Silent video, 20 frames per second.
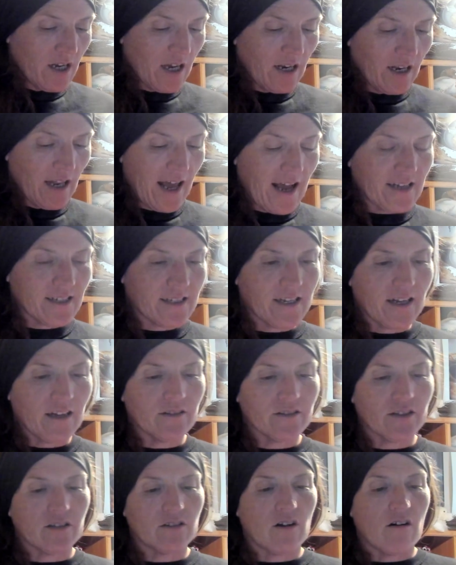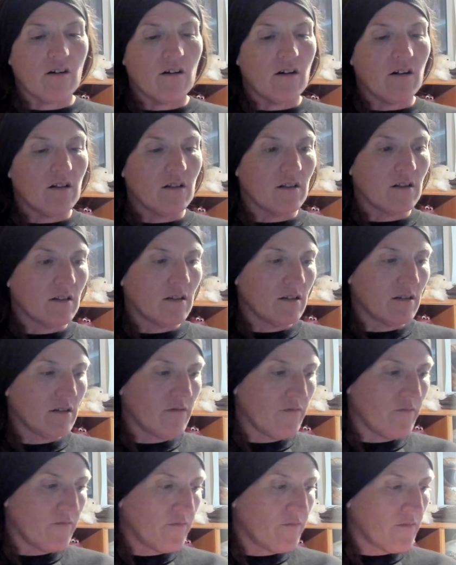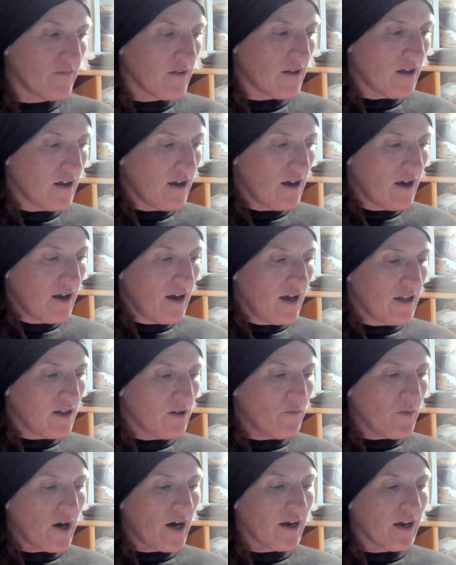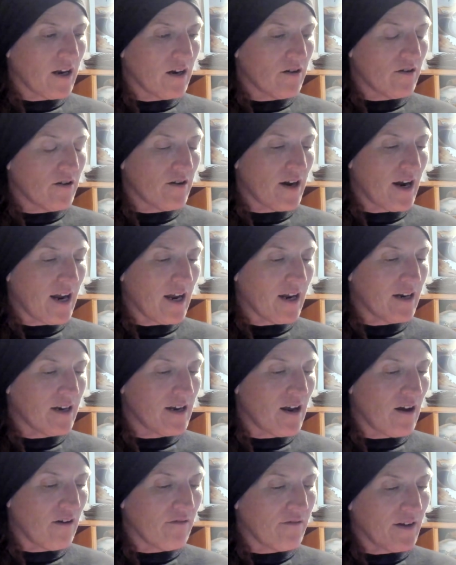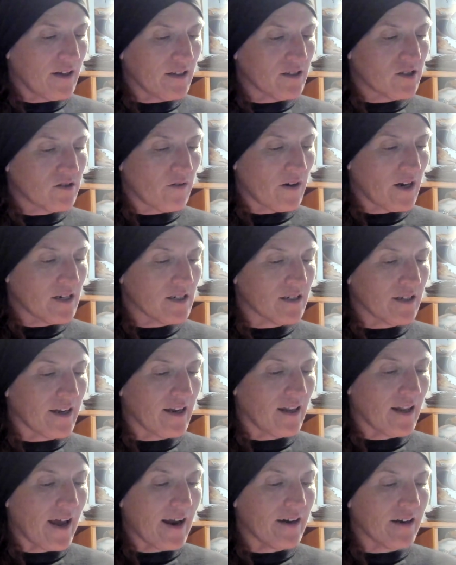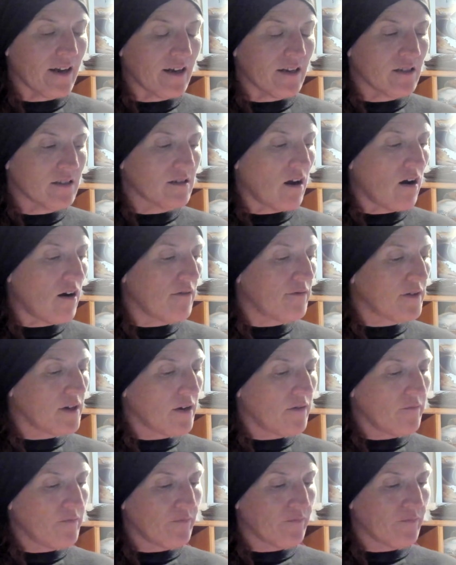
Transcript: had last held a doll. And the body in her hand now felt strangely light and soft.